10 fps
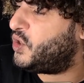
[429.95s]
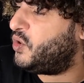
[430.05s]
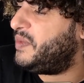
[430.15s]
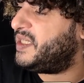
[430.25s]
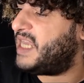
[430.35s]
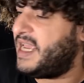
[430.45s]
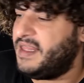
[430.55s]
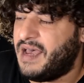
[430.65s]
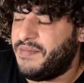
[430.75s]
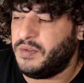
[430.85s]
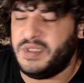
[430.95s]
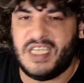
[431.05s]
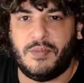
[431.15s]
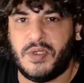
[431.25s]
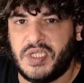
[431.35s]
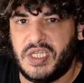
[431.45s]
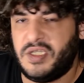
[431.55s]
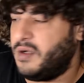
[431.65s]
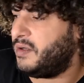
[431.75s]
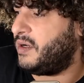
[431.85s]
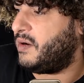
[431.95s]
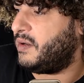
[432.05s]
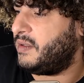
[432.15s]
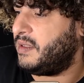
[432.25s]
should be said about this position, you know,